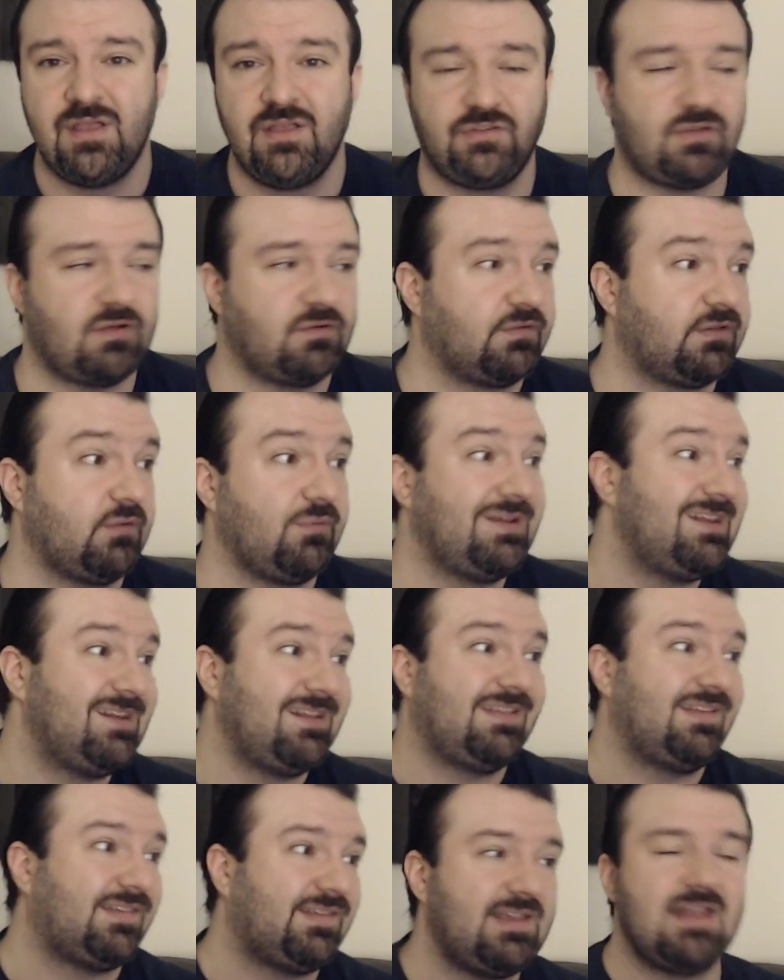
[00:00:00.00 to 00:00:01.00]
So I don't think we
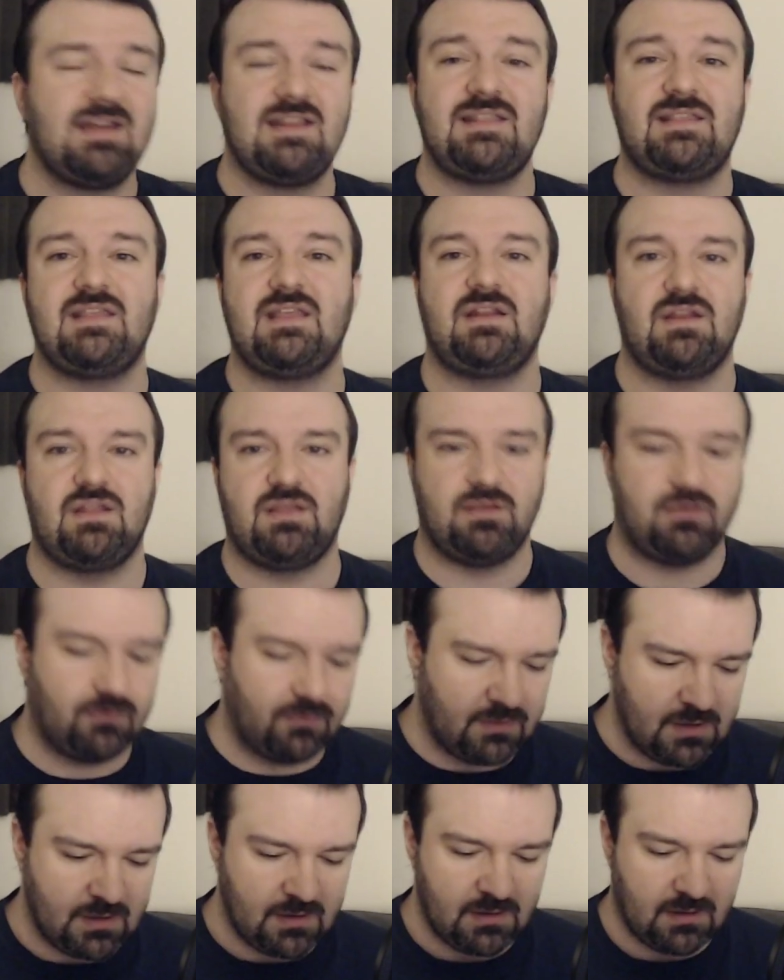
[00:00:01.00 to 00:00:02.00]
needed to see anything new.